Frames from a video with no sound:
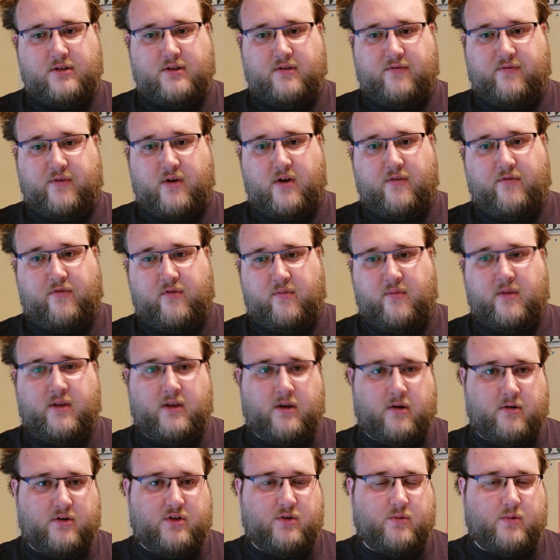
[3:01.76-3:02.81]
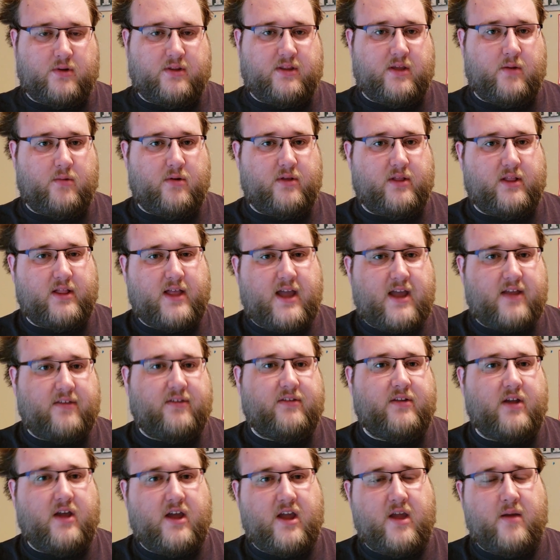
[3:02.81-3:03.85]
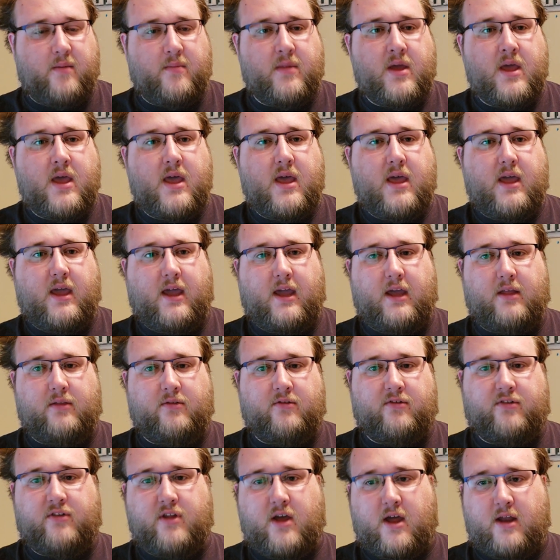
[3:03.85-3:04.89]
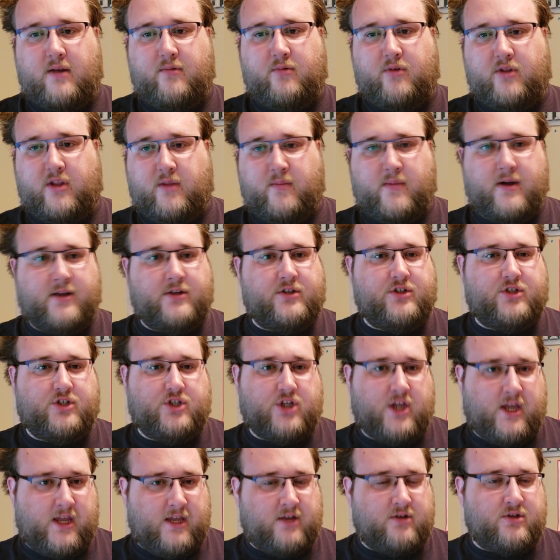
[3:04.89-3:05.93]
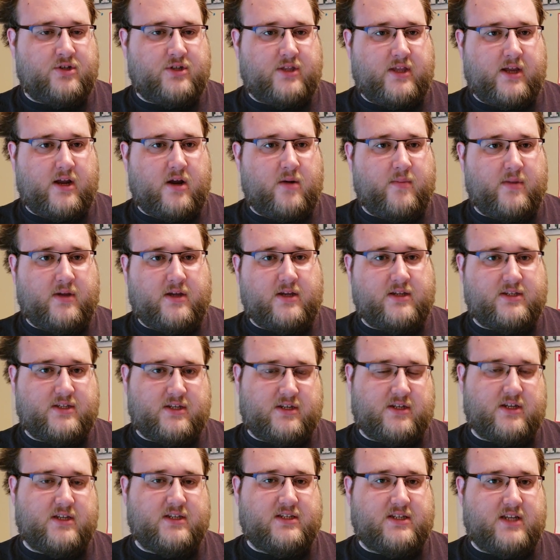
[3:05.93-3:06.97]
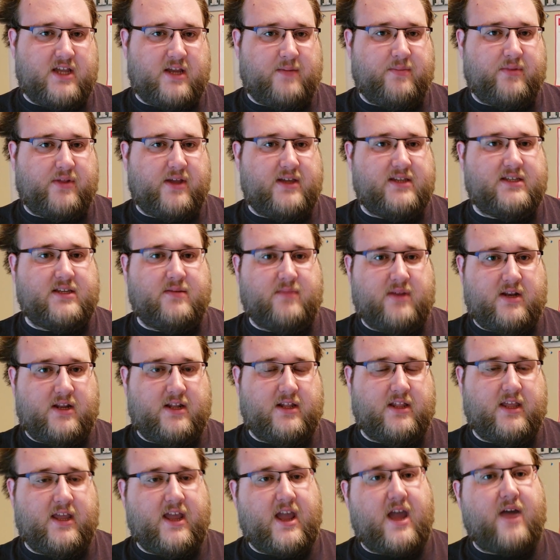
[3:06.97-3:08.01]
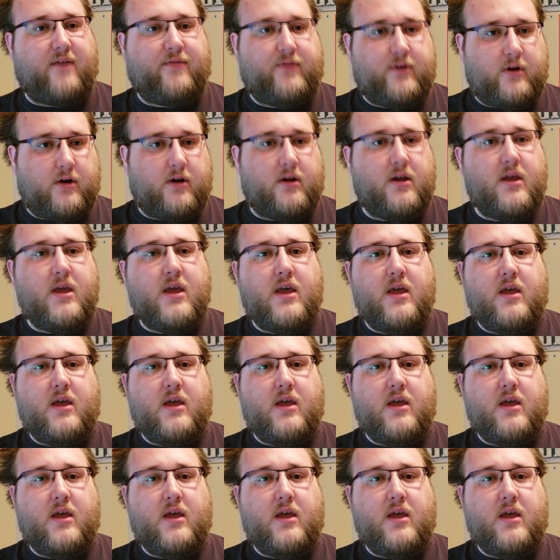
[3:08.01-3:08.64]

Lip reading: are very familiar to what they were the last time, and there's not really much change there because it does take place immediately after.